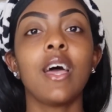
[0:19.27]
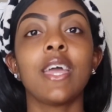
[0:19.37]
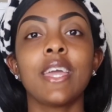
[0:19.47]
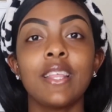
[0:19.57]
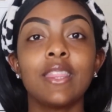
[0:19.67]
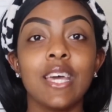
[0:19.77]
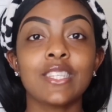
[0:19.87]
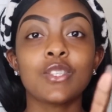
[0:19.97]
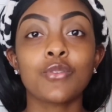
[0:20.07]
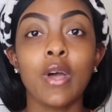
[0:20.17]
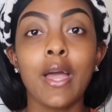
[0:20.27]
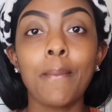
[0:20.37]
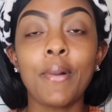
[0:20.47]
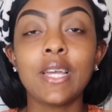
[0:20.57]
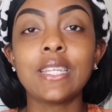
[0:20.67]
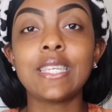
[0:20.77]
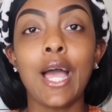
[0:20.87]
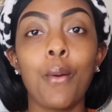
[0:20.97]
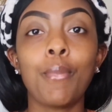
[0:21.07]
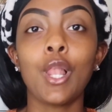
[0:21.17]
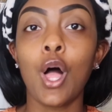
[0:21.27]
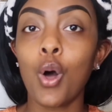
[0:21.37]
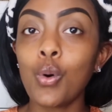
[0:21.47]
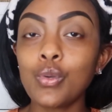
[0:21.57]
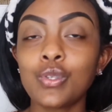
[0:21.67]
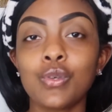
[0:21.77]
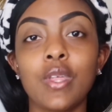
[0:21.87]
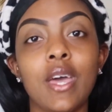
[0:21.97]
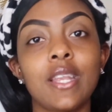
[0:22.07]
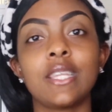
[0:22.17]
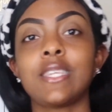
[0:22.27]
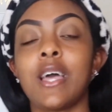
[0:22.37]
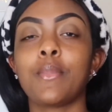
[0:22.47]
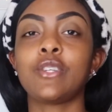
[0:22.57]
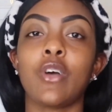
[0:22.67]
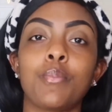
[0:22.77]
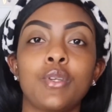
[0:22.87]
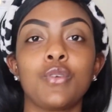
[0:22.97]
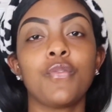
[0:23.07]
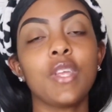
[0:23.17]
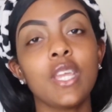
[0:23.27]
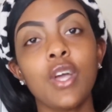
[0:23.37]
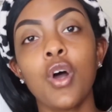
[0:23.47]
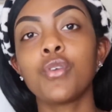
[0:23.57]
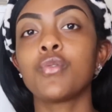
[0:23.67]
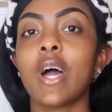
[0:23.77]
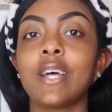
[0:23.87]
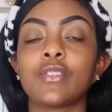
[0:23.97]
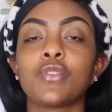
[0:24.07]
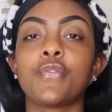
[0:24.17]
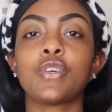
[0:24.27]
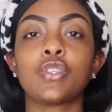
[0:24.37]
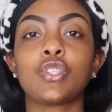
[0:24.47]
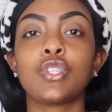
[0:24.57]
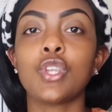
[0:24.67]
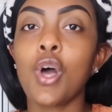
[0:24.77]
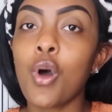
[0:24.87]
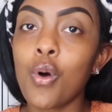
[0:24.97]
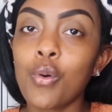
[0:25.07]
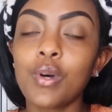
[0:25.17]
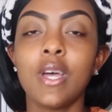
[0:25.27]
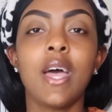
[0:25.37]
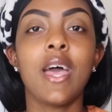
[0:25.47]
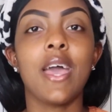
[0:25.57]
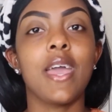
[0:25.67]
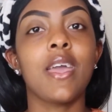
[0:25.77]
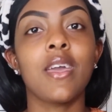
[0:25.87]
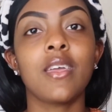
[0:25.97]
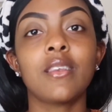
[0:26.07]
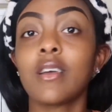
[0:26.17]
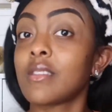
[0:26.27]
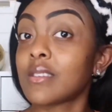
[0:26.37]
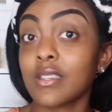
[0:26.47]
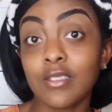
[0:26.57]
hit that subscribe button down below so that anytime I drop a new video, you guys are the first to know. And let's get